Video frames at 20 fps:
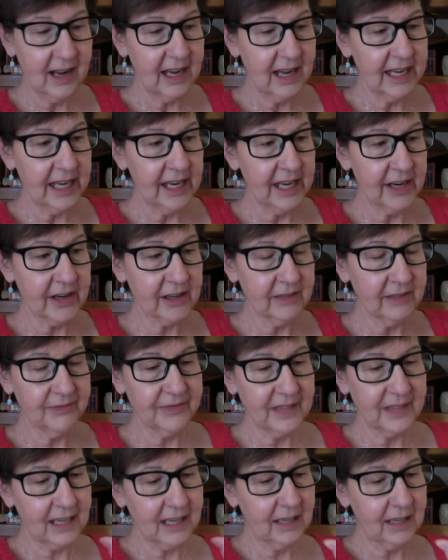here,
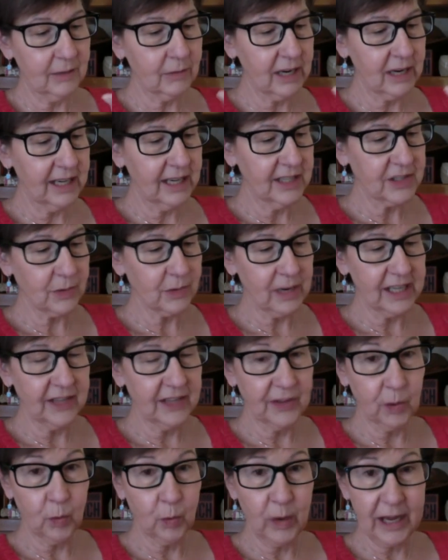right. It's right
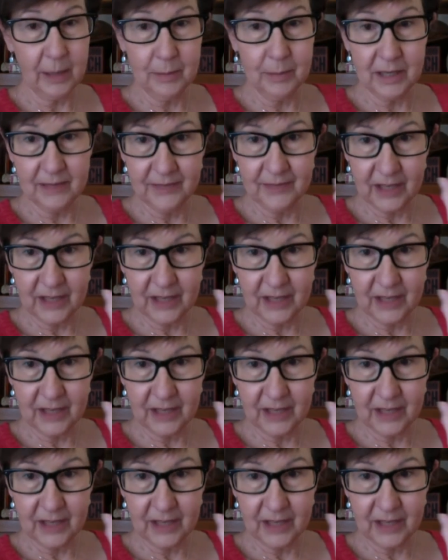in the web